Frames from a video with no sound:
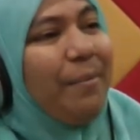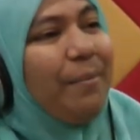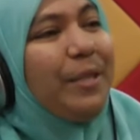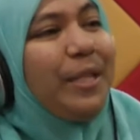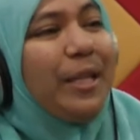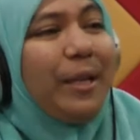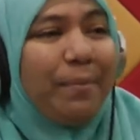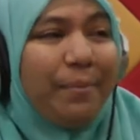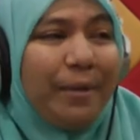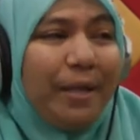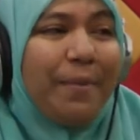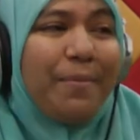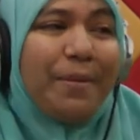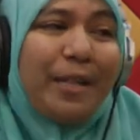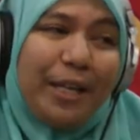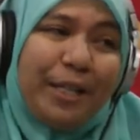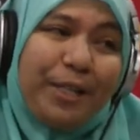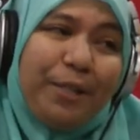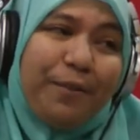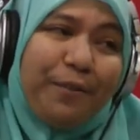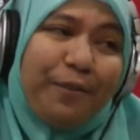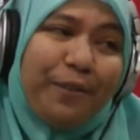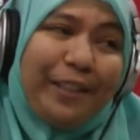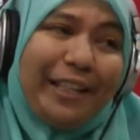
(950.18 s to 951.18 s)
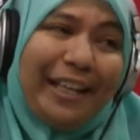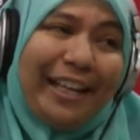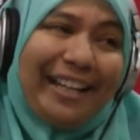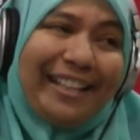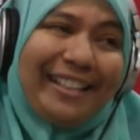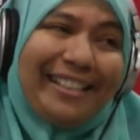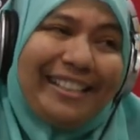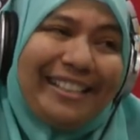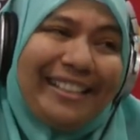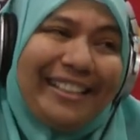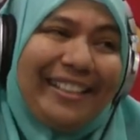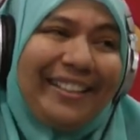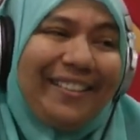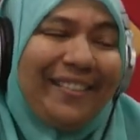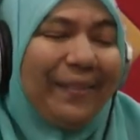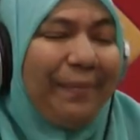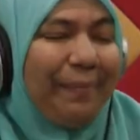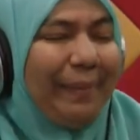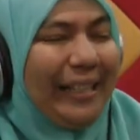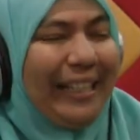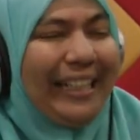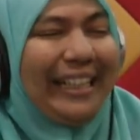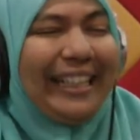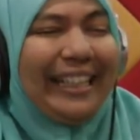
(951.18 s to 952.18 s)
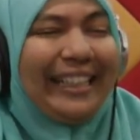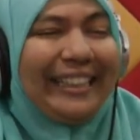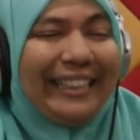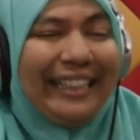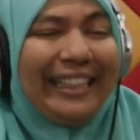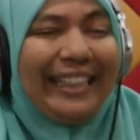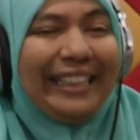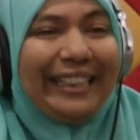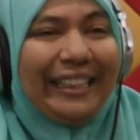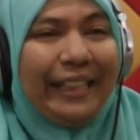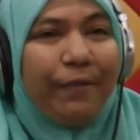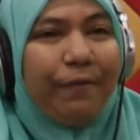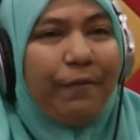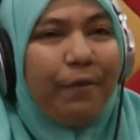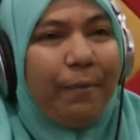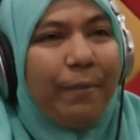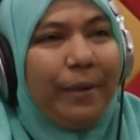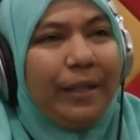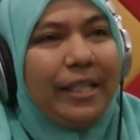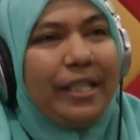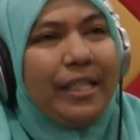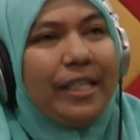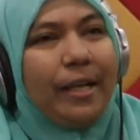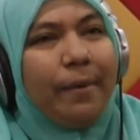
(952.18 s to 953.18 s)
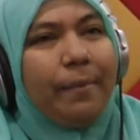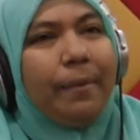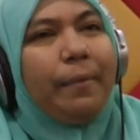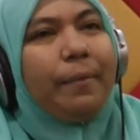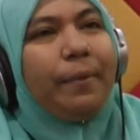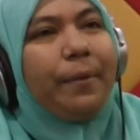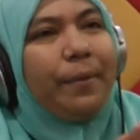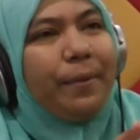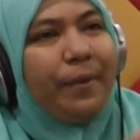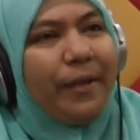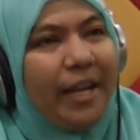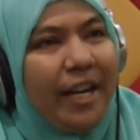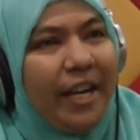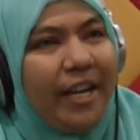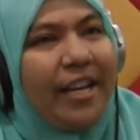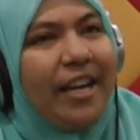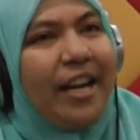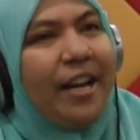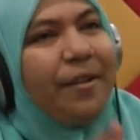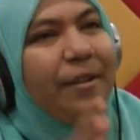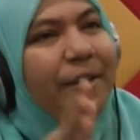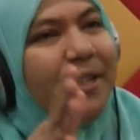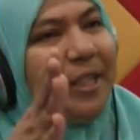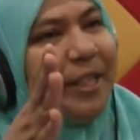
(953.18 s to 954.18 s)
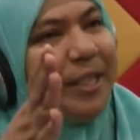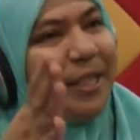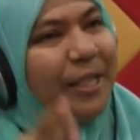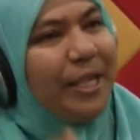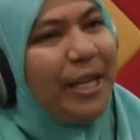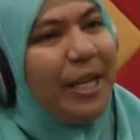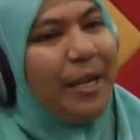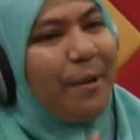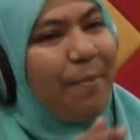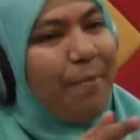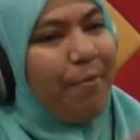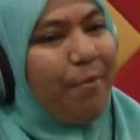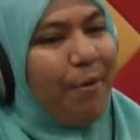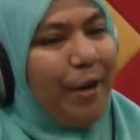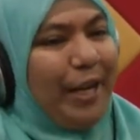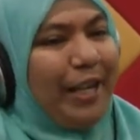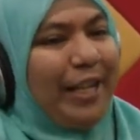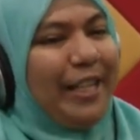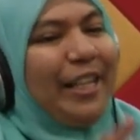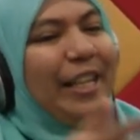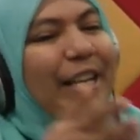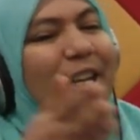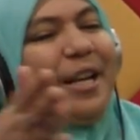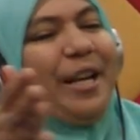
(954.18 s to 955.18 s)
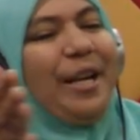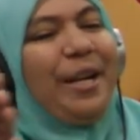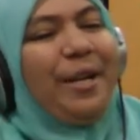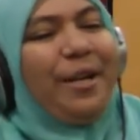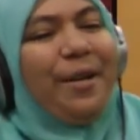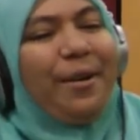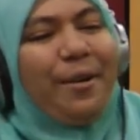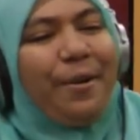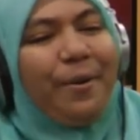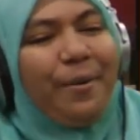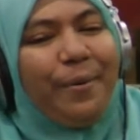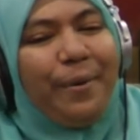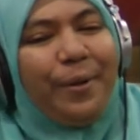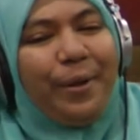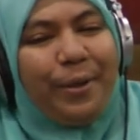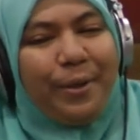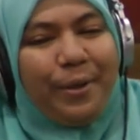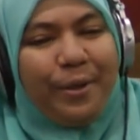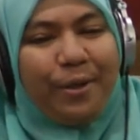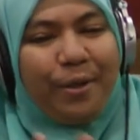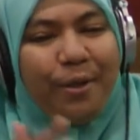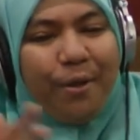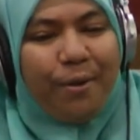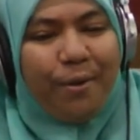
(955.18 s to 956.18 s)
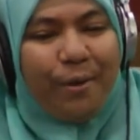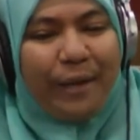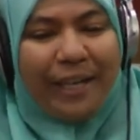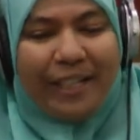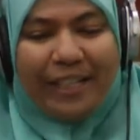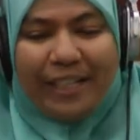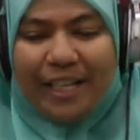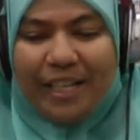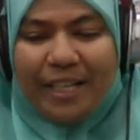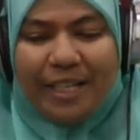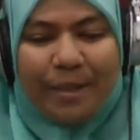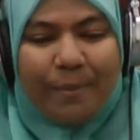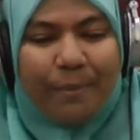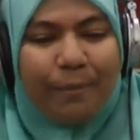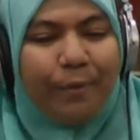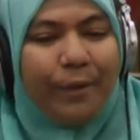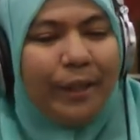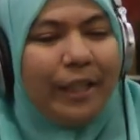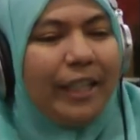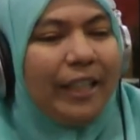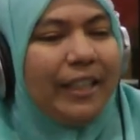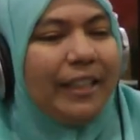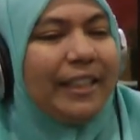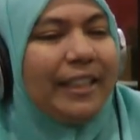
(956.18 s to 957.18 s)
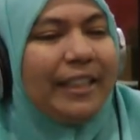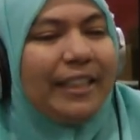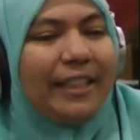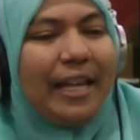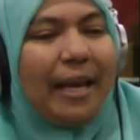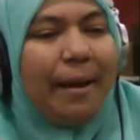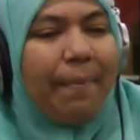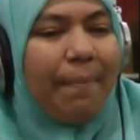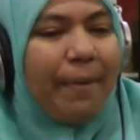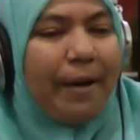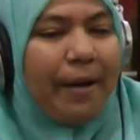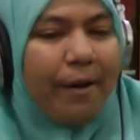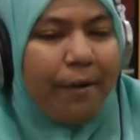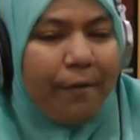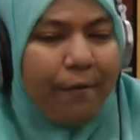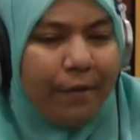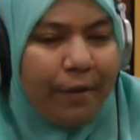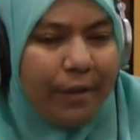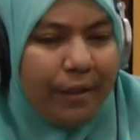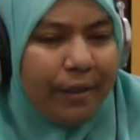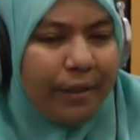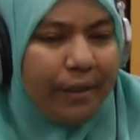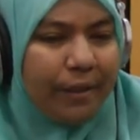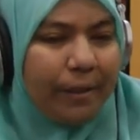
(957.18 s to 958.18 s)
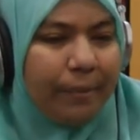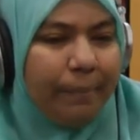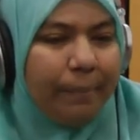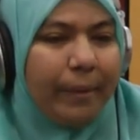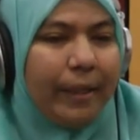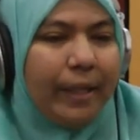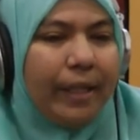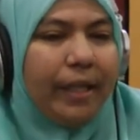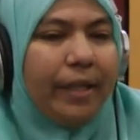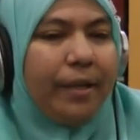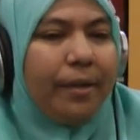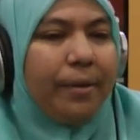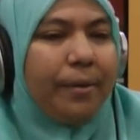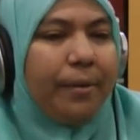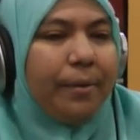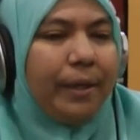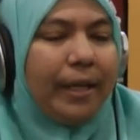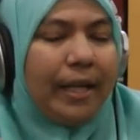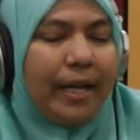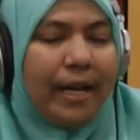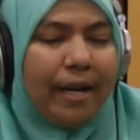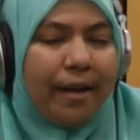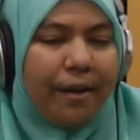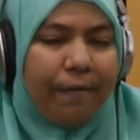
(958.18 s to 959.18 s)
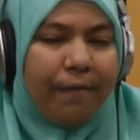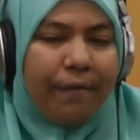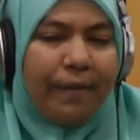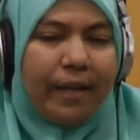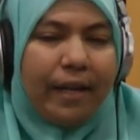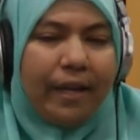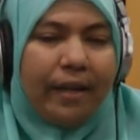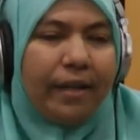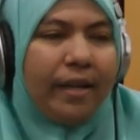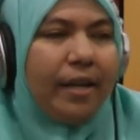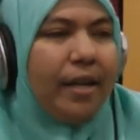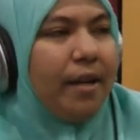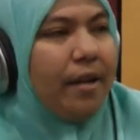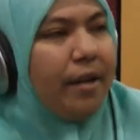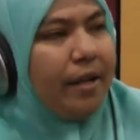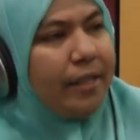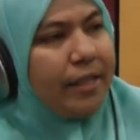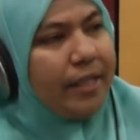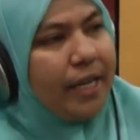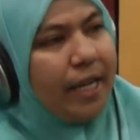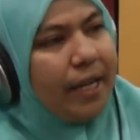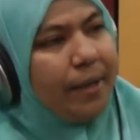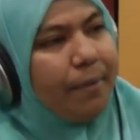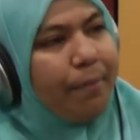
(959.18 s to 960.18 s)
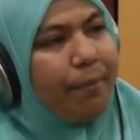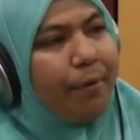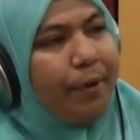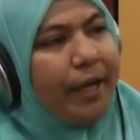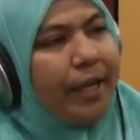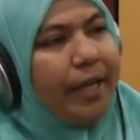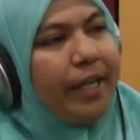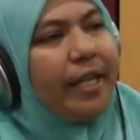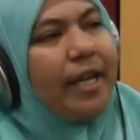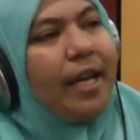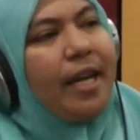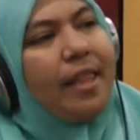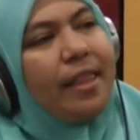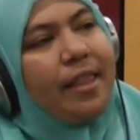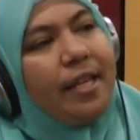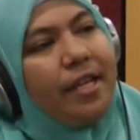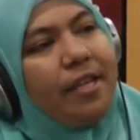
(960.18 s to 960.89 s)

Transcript: Sometimes I do forget, you know, but it is easy for me to tell people, okay, now you need to take a break, you know, go and get some rest, snap out of it a little bit, you know, get out of that, take a break, and